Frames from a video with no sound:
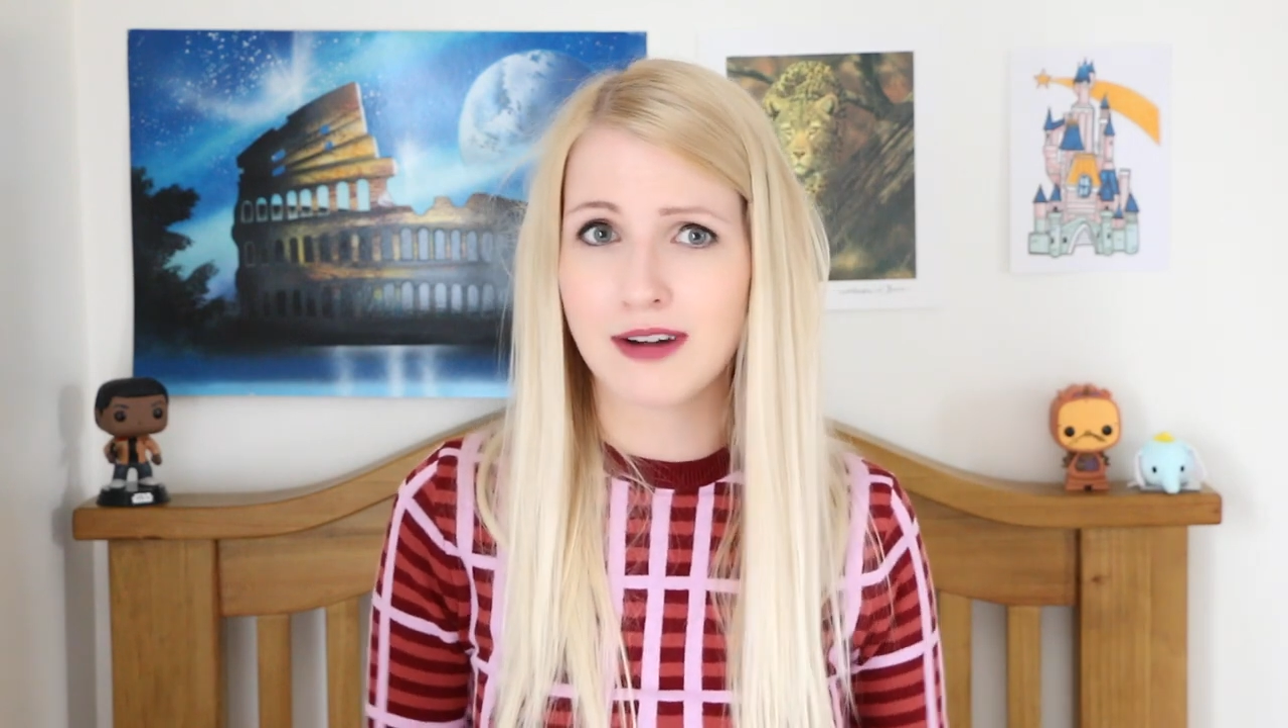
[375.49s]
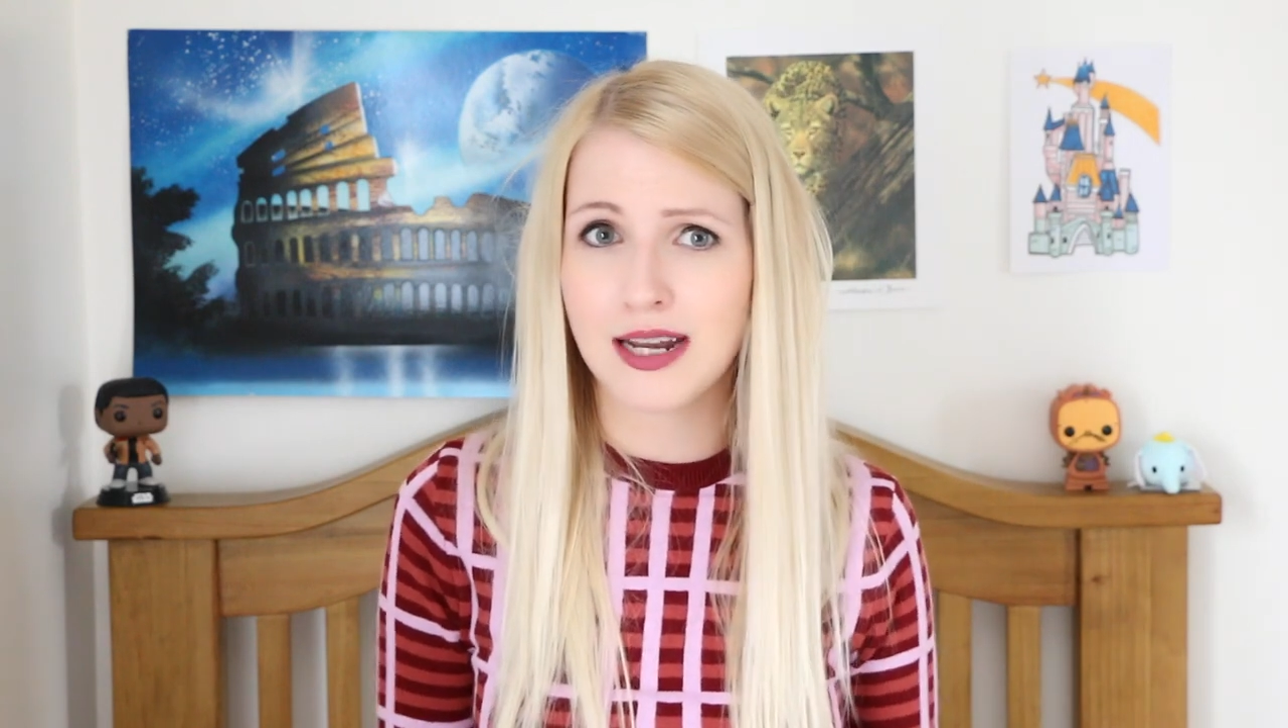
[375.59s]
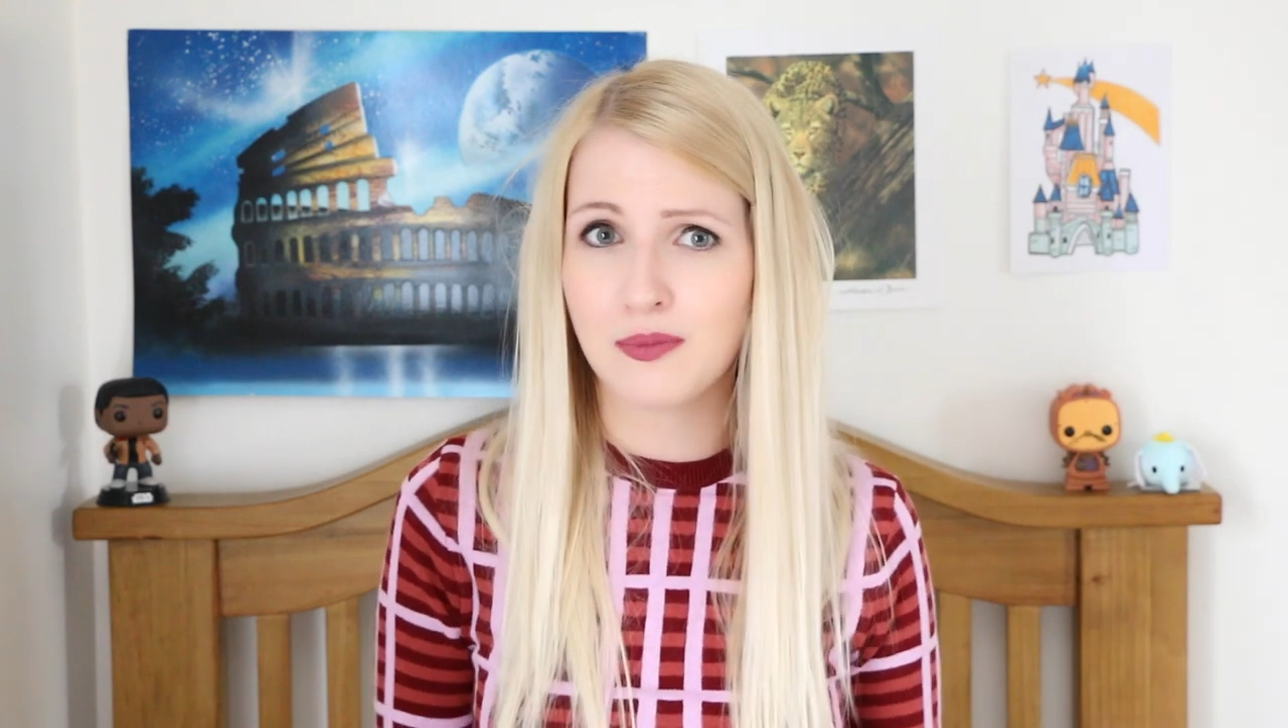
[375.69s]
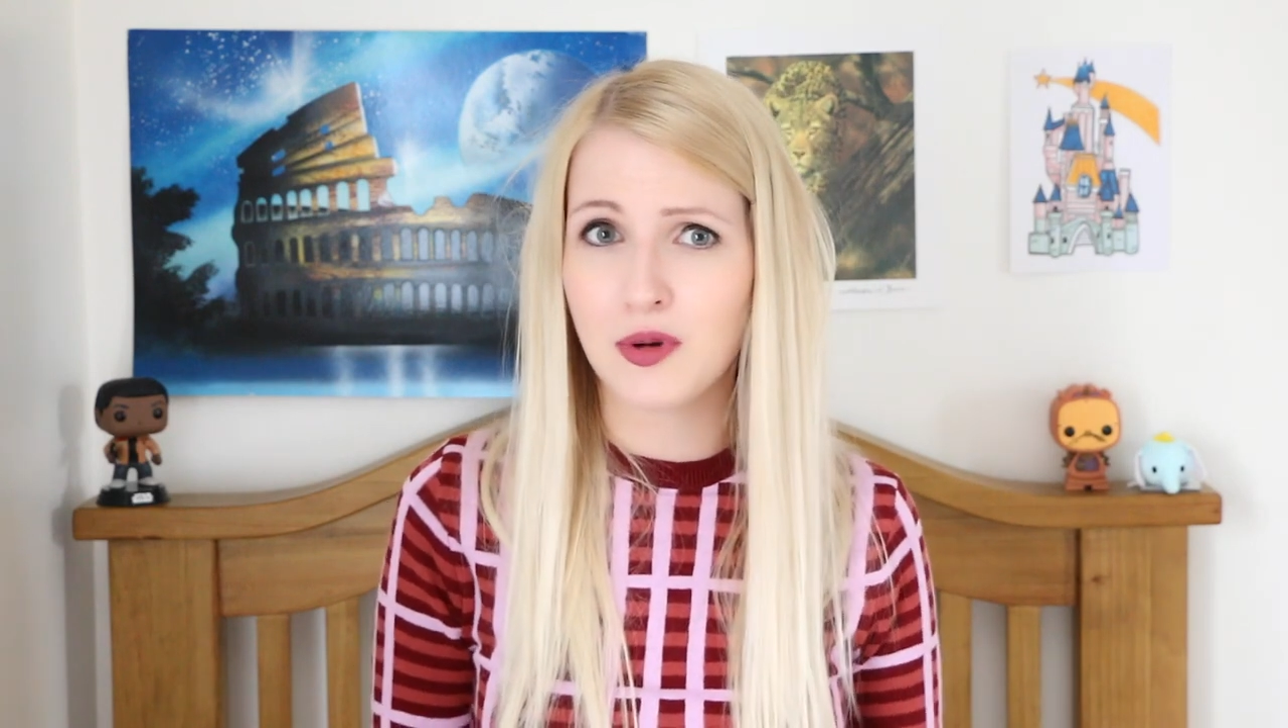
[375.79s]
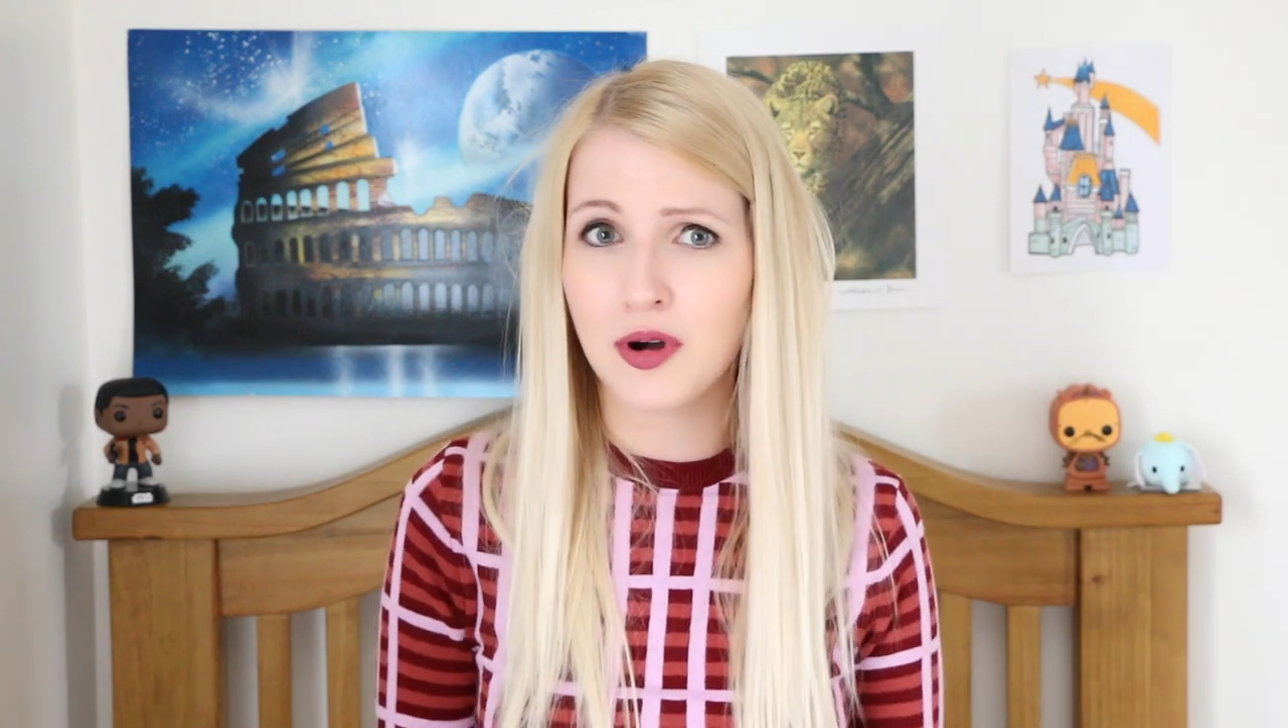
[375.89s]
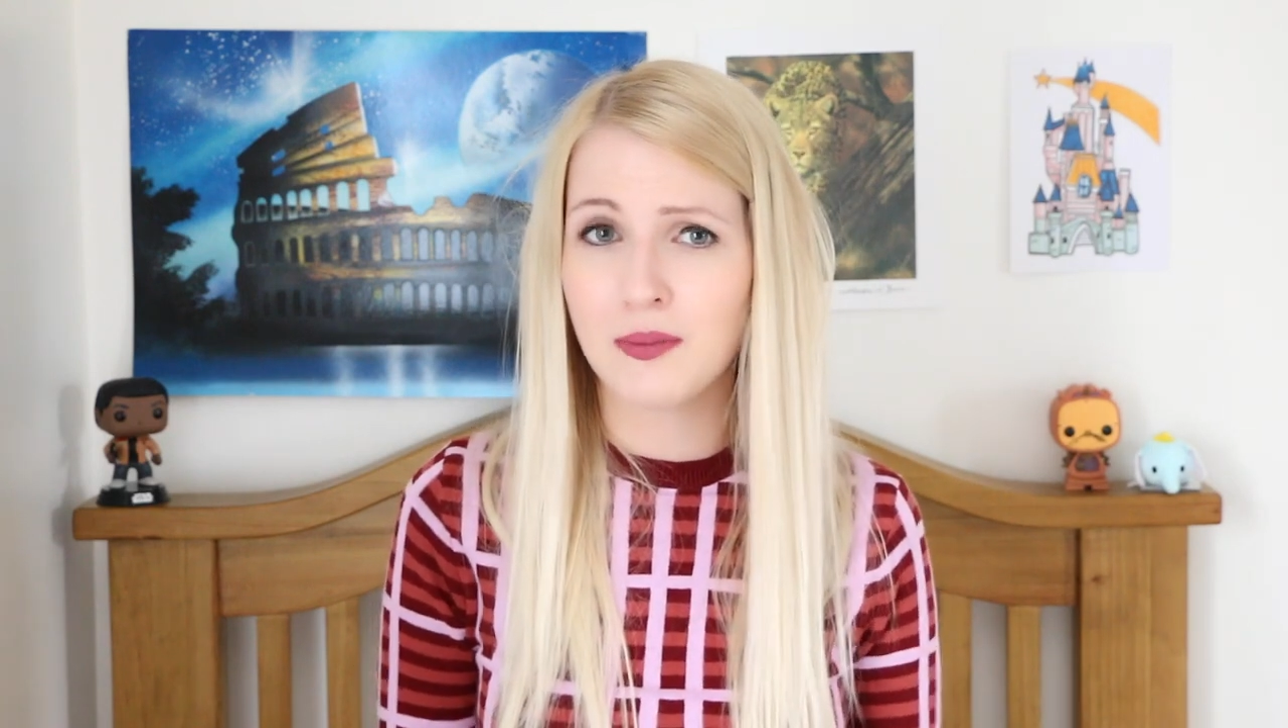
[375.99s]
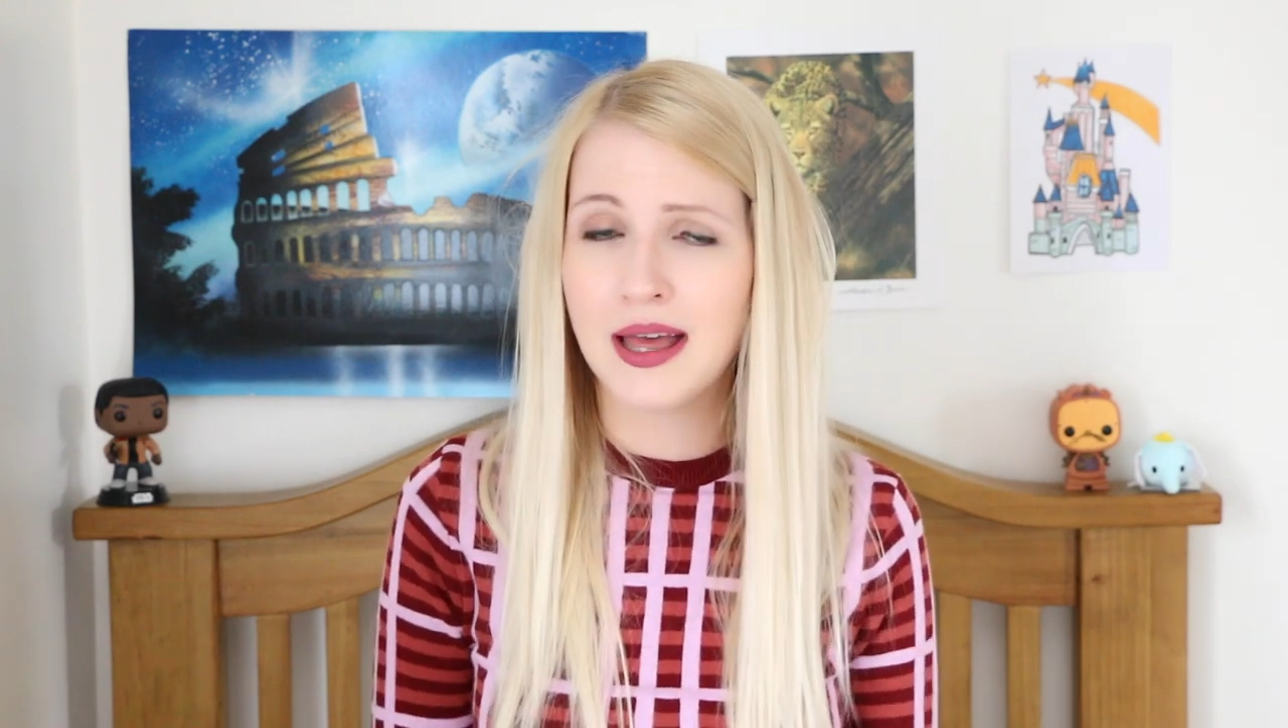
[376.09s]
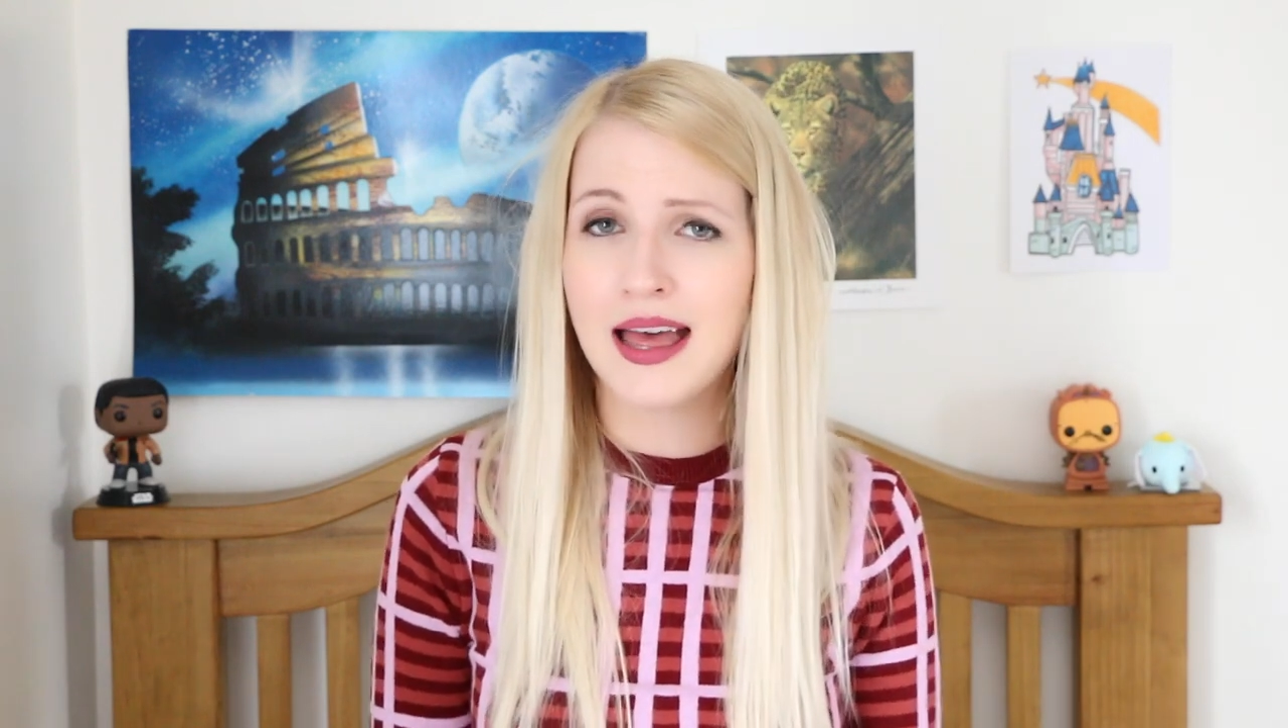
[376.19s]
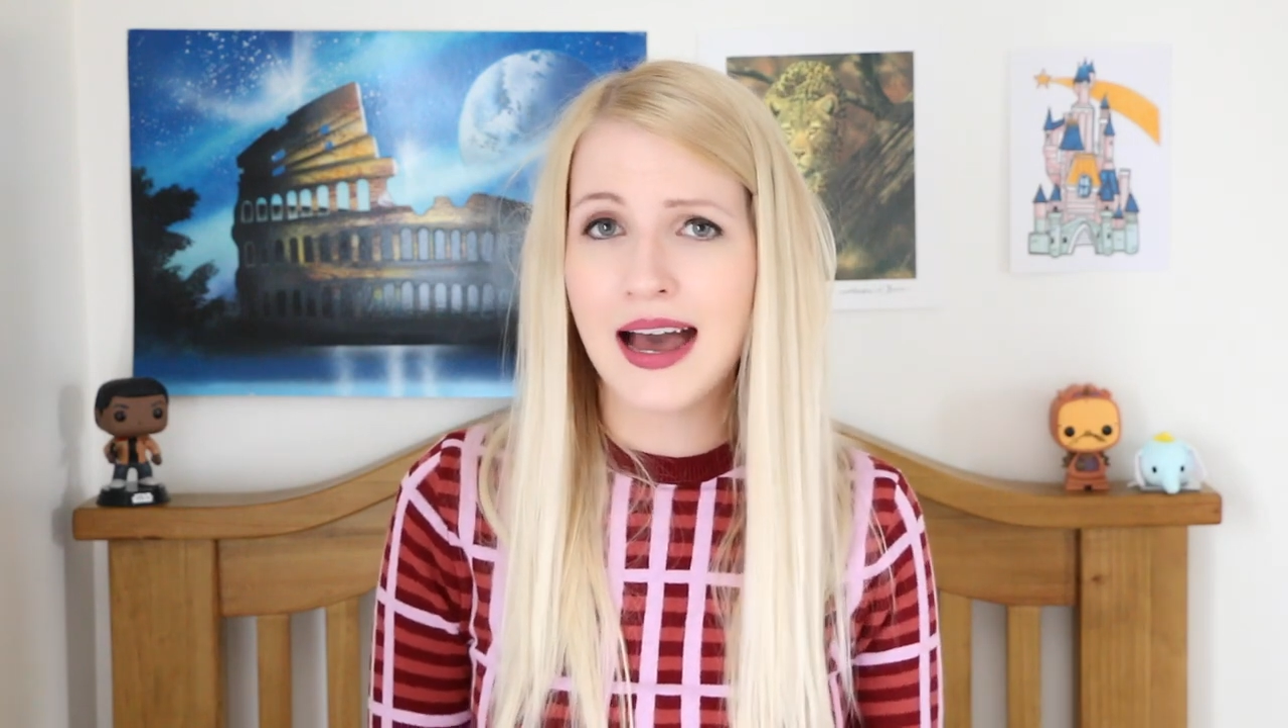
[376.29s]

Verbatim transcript: really warm,